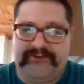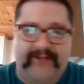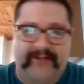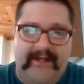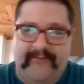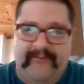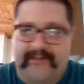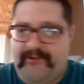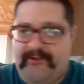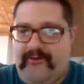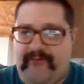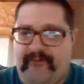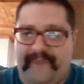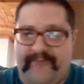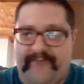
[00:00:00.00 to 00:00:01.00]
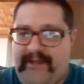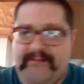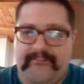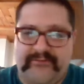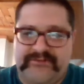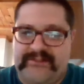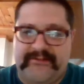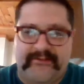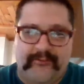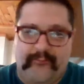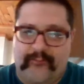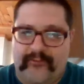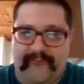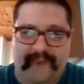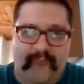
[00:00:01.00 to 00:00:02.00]
you got to lay off 90% of your
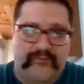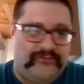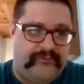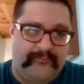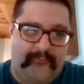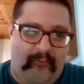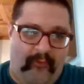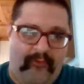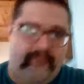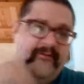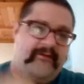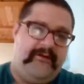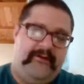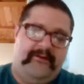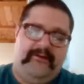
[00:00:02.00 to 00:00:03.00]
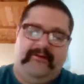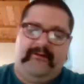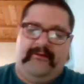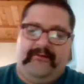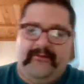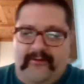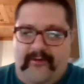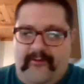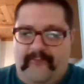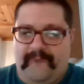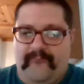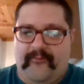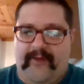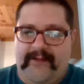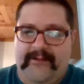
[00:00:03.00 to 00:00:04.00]
workforce or more,
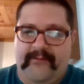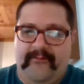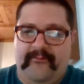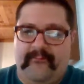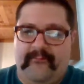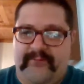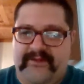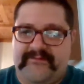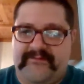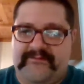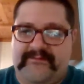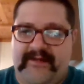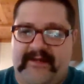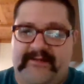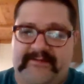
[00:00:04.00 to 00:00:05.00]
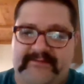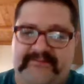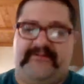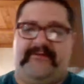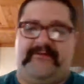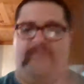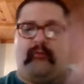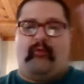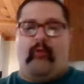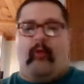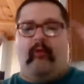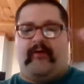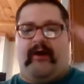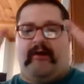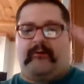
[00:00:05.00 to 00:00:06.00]
for any business that is
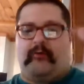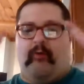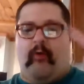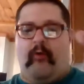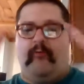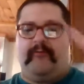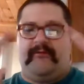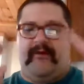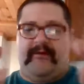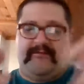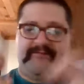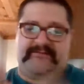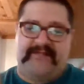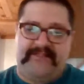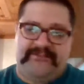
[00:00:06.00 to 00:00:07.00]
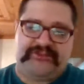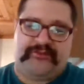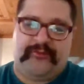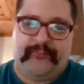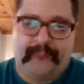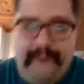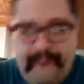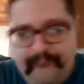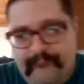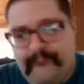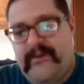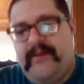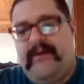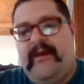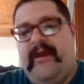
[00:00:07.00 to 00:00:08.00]
quote unquote non-essential.
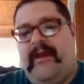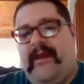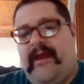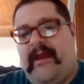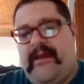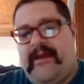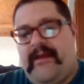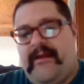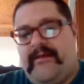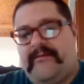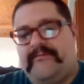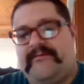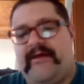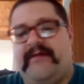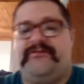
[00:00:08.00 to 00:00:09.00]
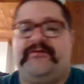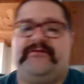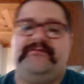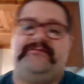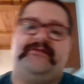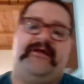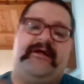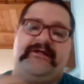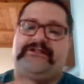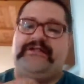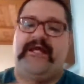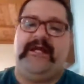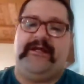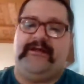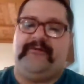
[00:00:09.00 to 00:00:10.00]
And as you can see, I
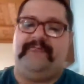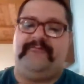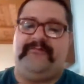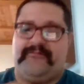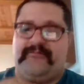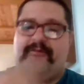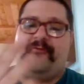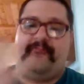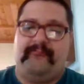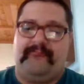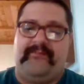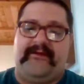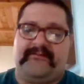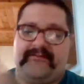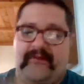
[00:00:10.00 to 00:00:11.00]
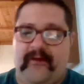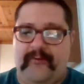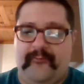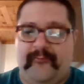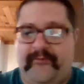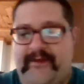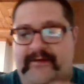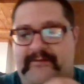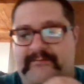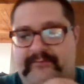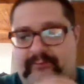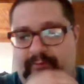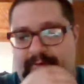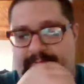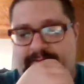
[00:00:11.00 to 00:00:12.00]
shaved, so that's unrelated to
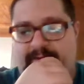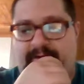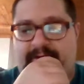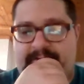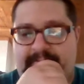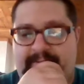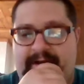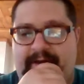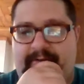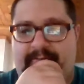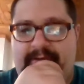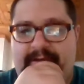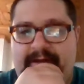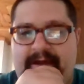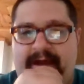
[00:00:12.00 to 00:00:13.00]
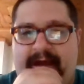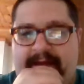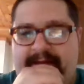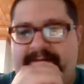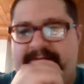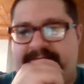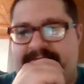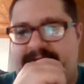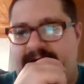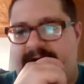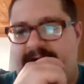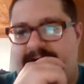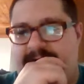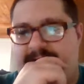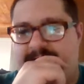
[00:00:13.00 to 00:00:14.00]
what I'm talking about. And then he
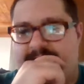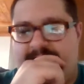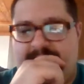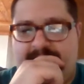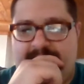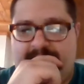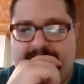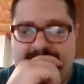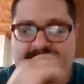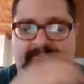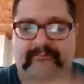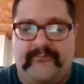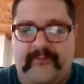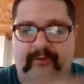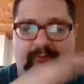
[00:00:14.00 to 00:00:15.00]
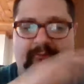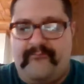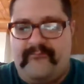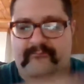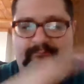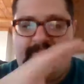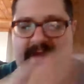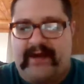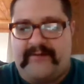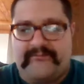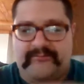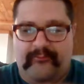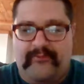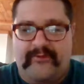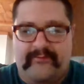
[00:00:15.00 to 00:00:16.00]
said, going back
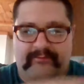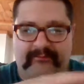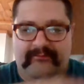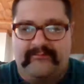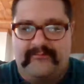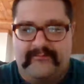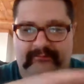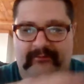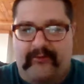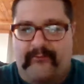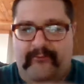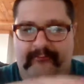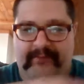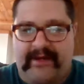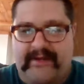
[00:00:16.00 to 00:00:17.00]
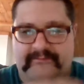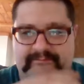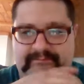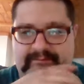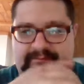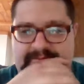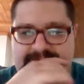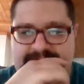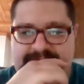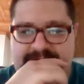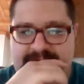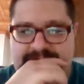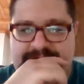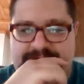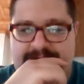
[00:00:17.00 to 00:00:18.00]
to this
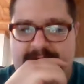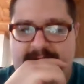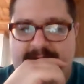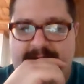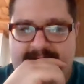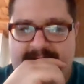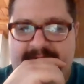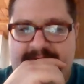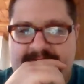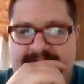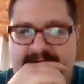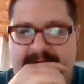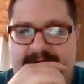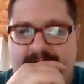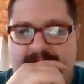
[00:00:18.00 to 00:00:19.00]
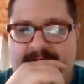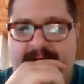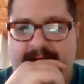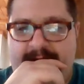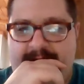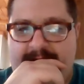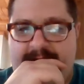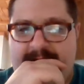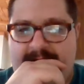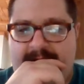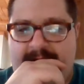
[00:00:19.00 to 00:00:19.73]
discussion, then he said, okay,